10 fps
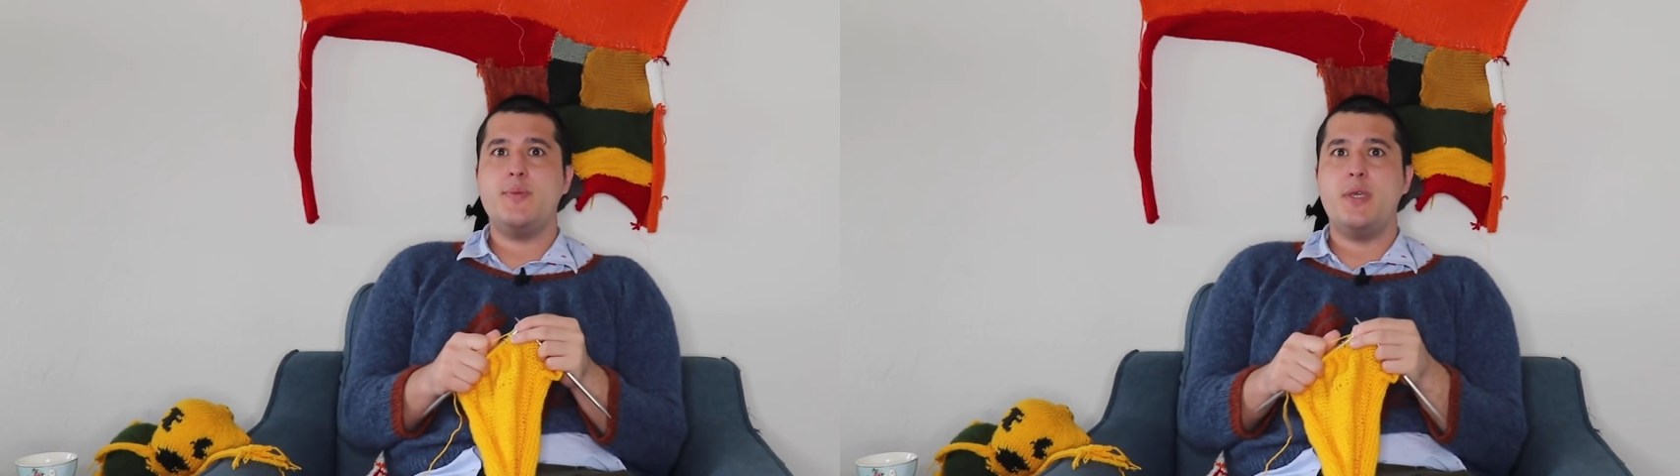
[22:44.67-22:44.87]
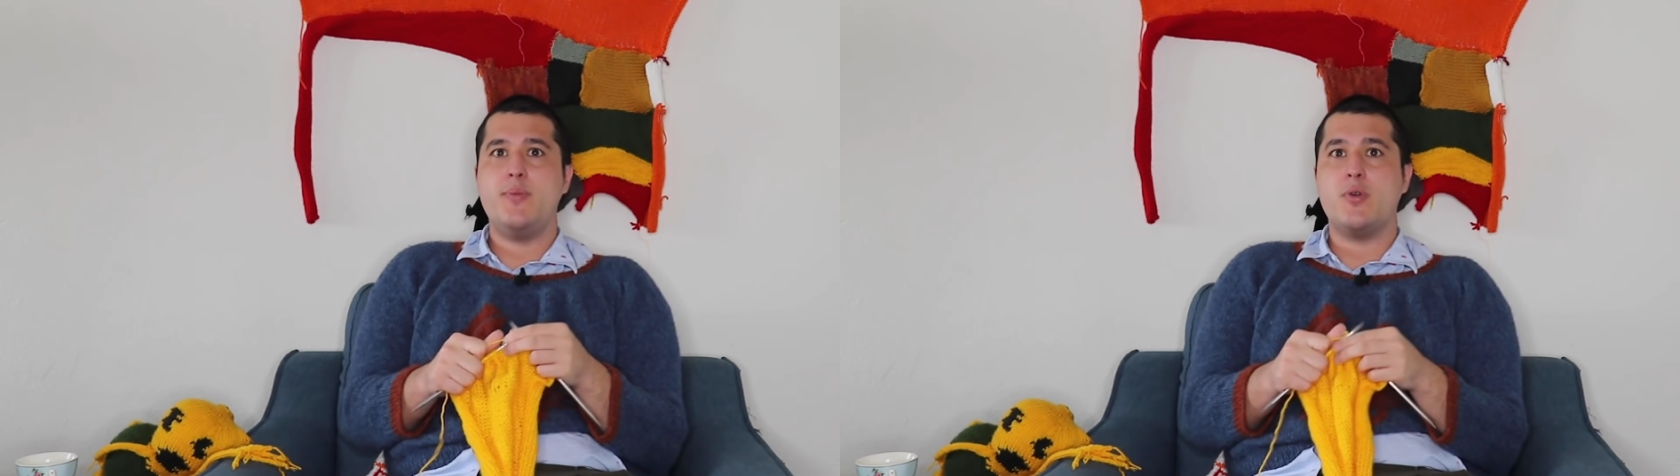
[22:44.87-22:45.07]

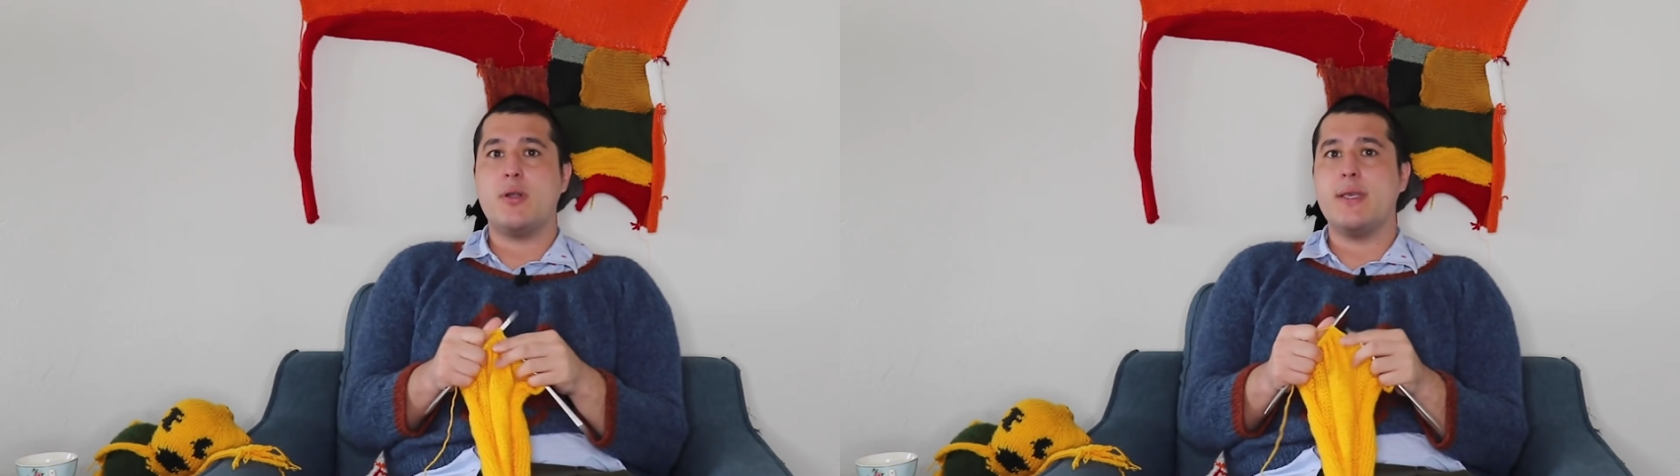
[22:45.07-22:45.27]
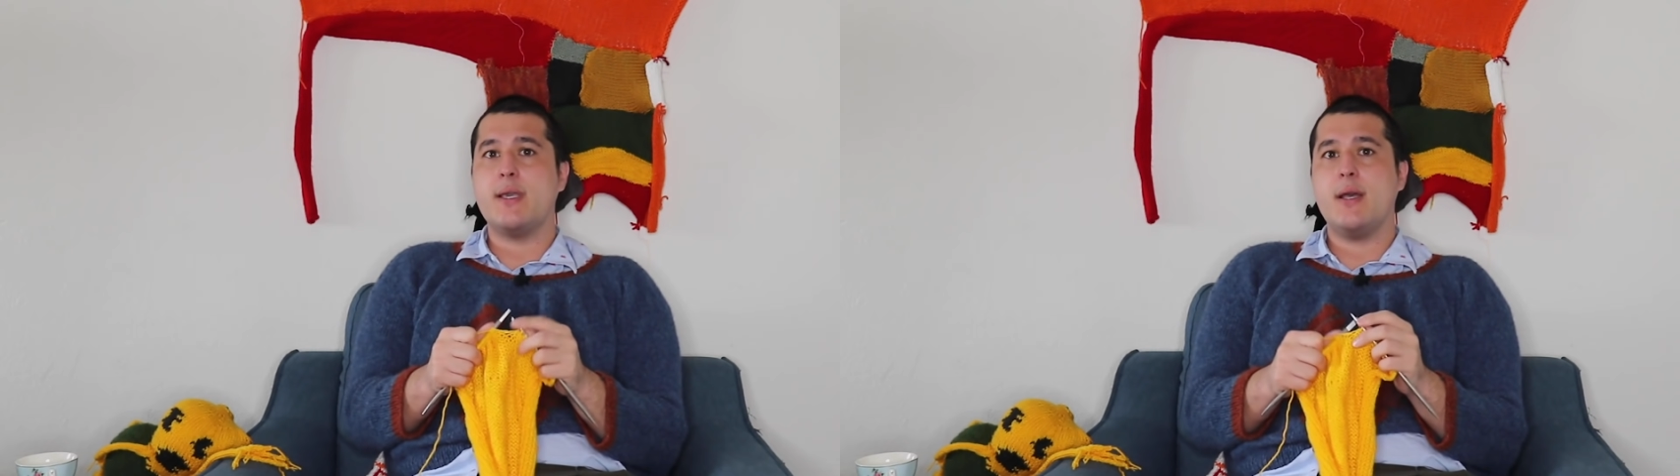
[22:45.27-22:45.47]
people
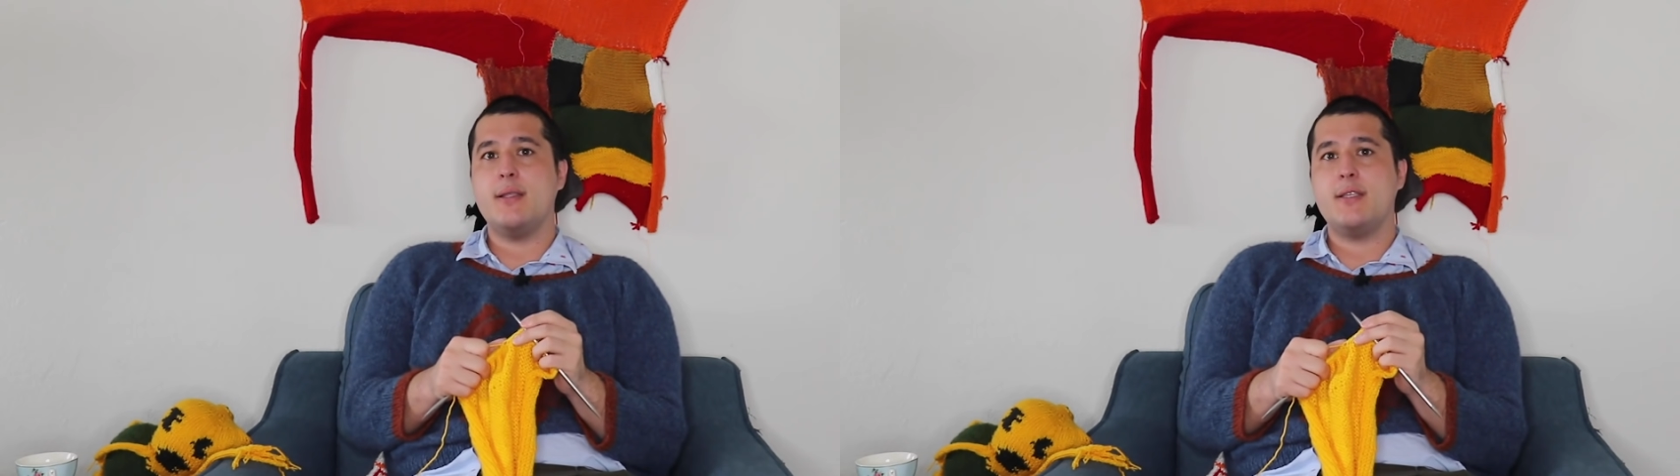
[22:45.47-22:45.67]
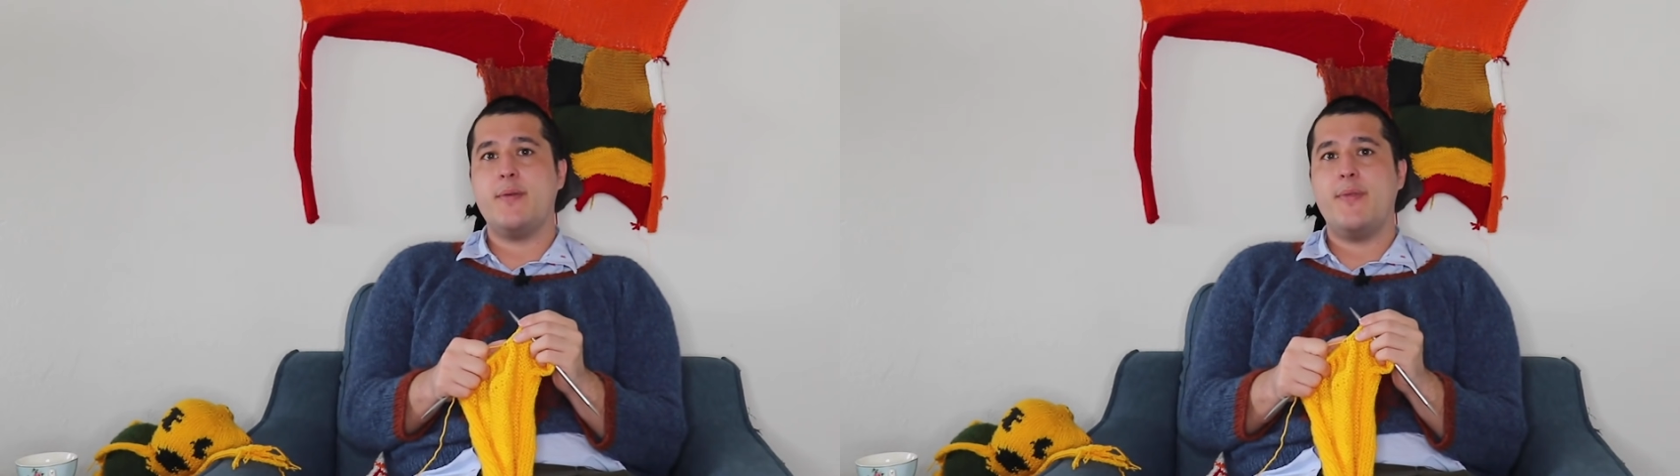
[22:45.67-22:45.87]
click on
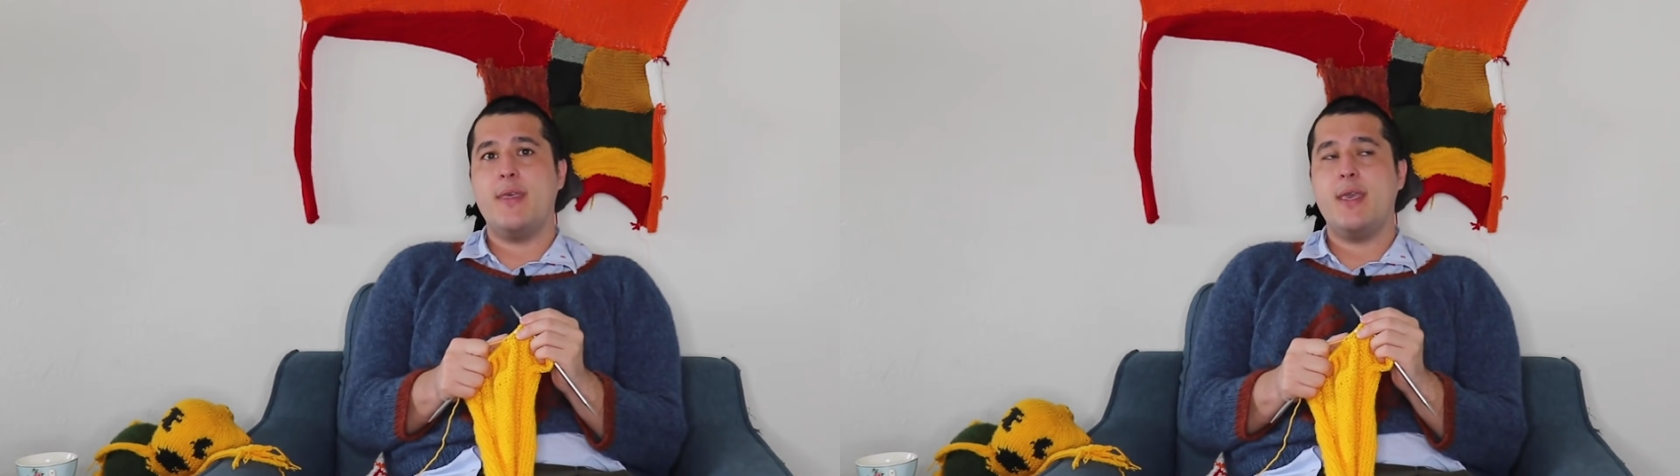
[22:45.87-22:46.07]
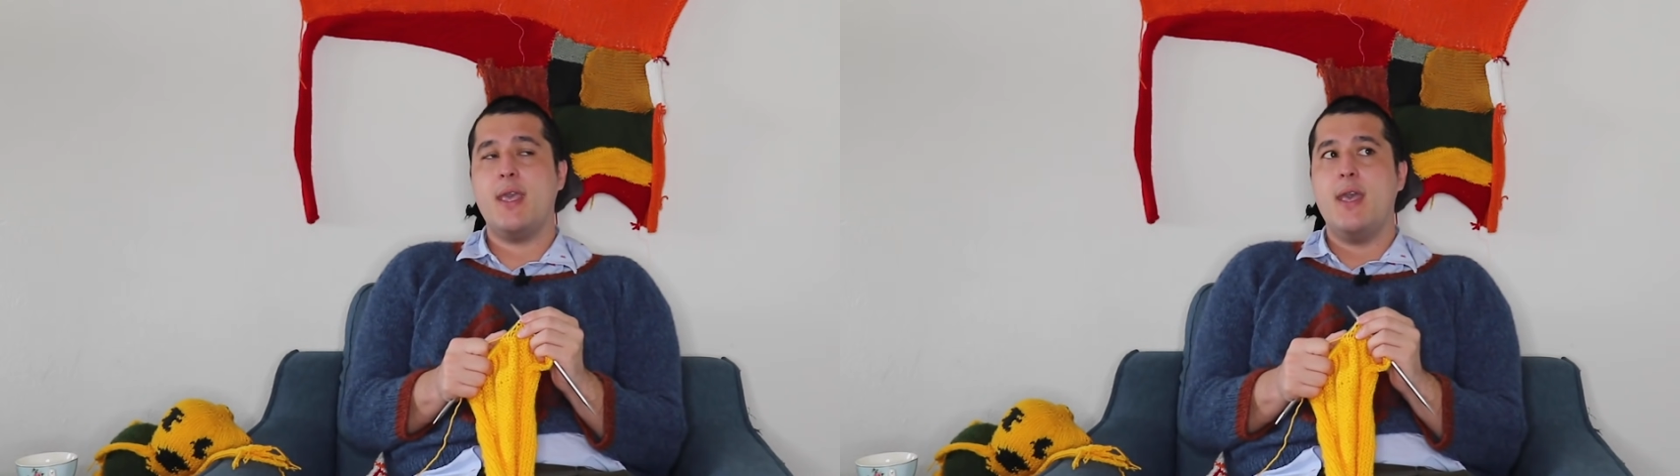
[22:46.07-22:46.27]
something